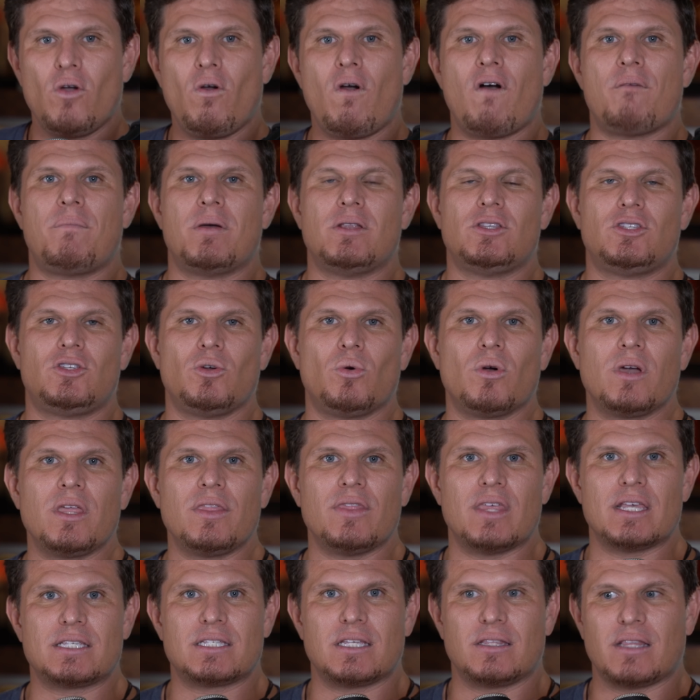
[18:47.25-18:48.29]
who have been
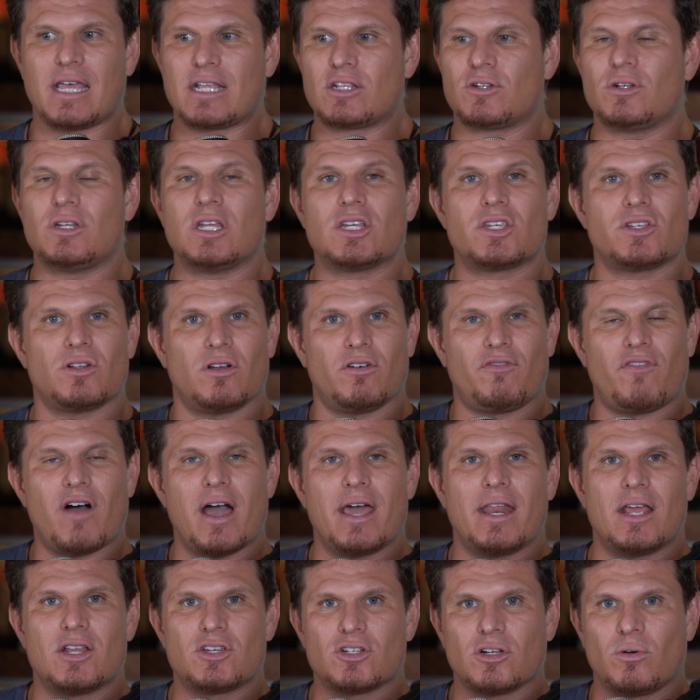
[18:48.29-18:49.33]
doing this in like traditional
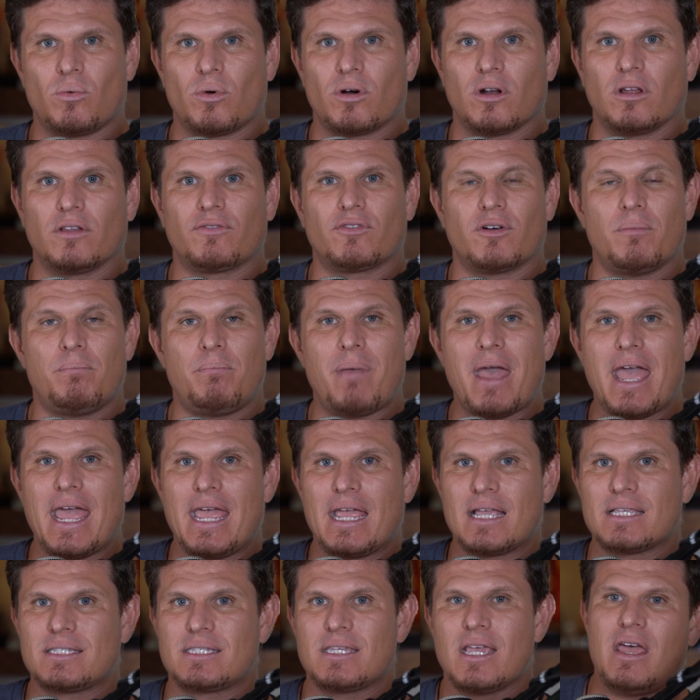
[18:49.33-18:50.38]
financial world for
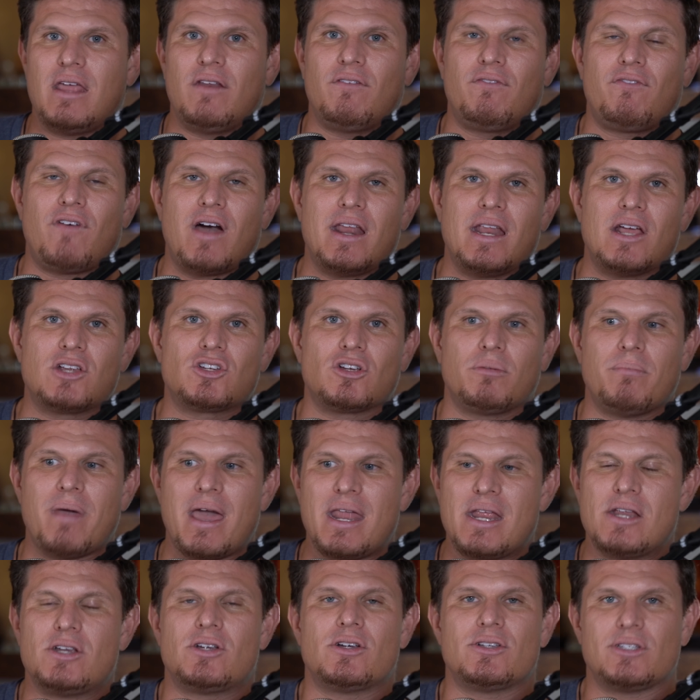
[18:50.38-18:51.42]
banks and financial
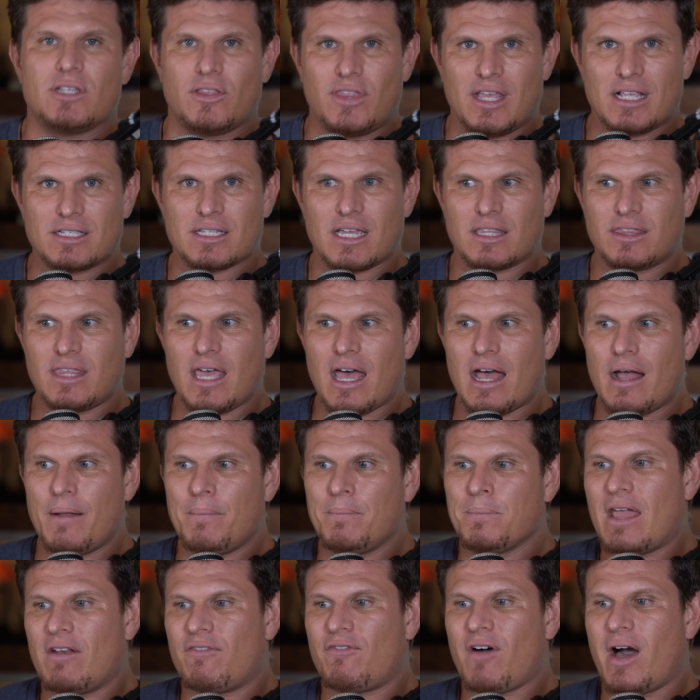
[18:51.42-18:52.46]
managers and things like
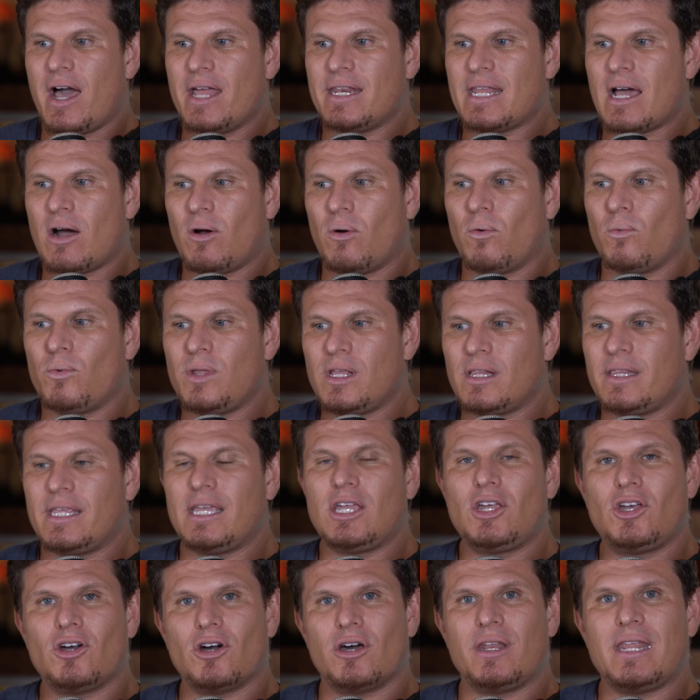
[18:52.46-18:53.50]
that, and find out really
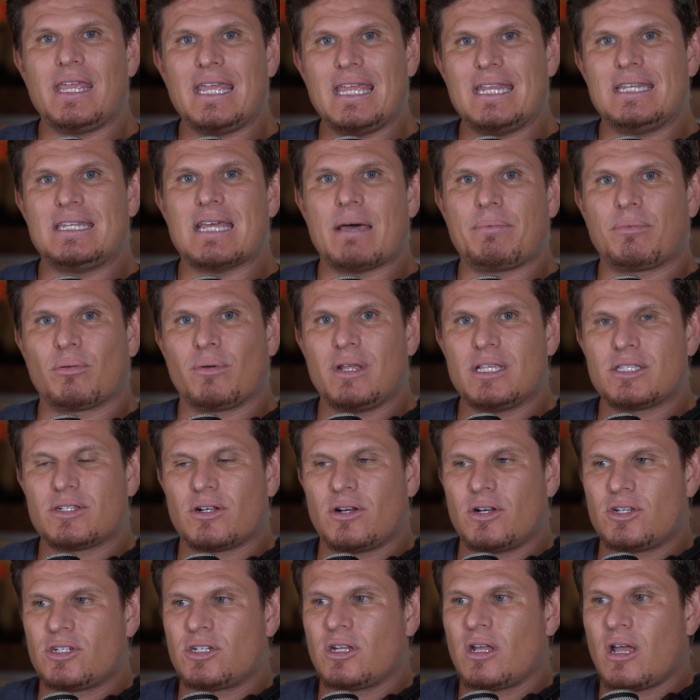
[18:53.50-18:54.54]
good in-depth
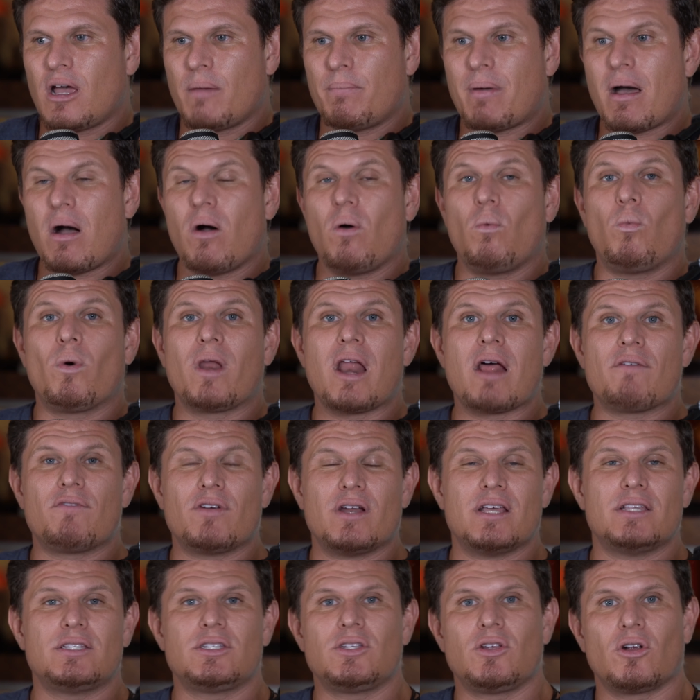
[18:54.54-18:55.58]
research about whatever
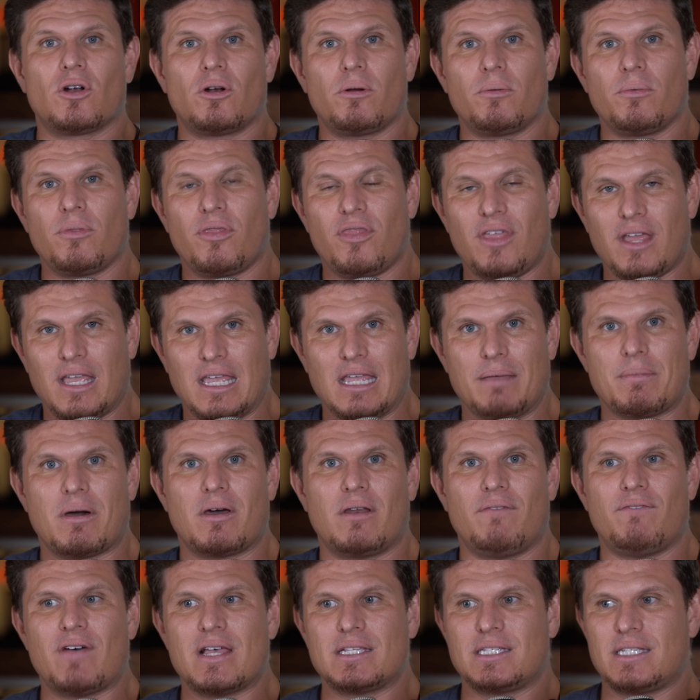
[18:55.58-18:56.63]
it is you're thinking
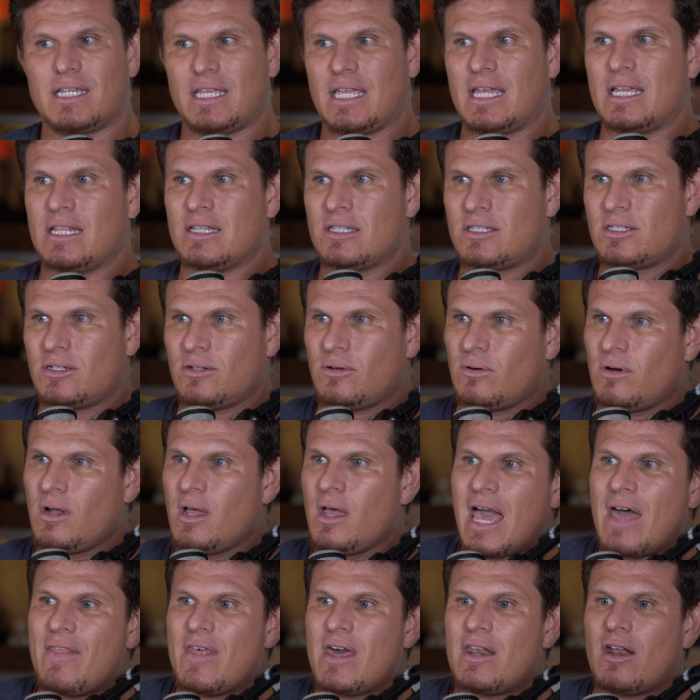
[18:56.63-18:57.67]
about investing into.
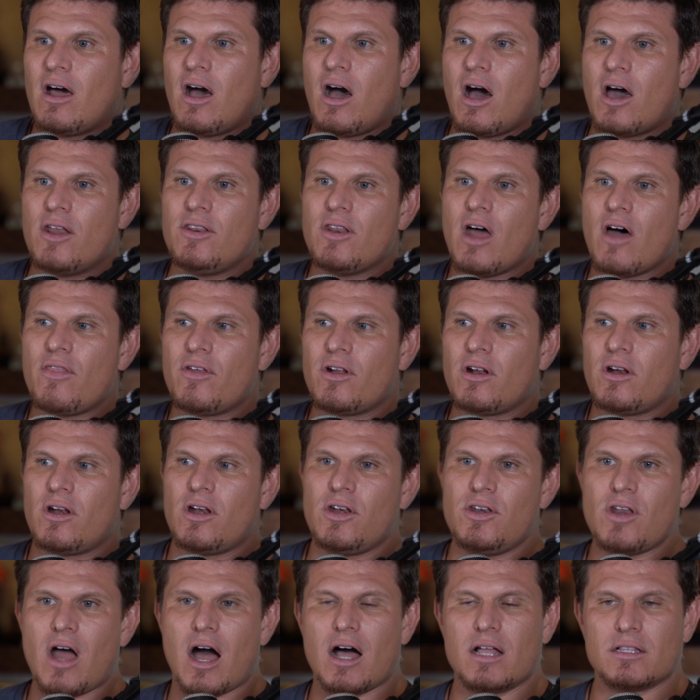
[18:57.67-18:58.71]
And then another
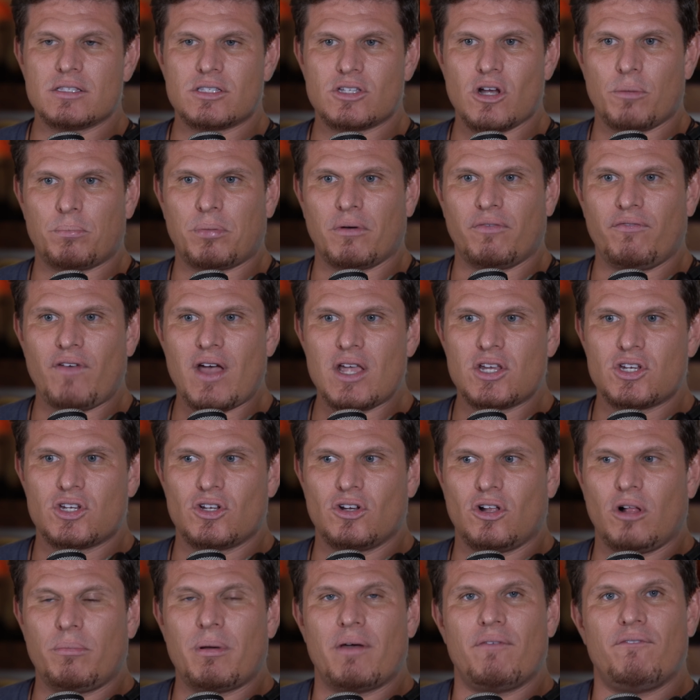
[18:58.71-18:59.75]
not so
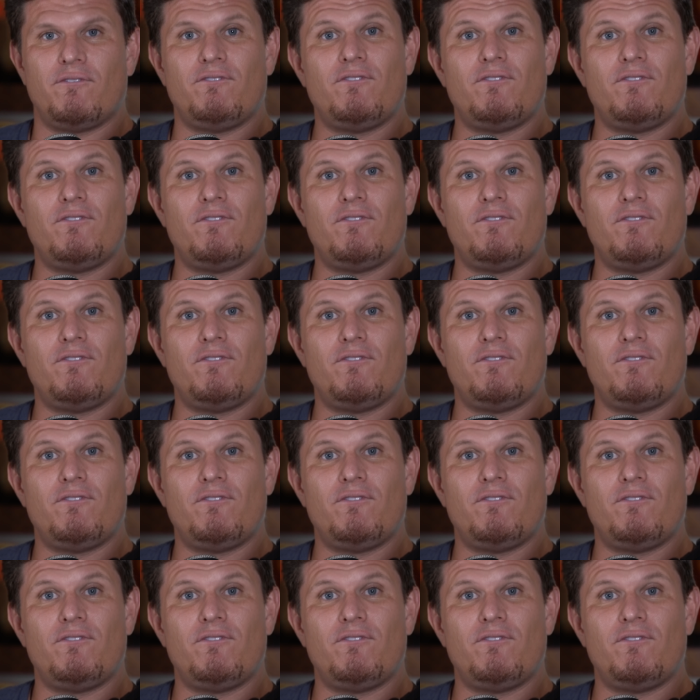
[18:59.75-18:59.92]
professional, but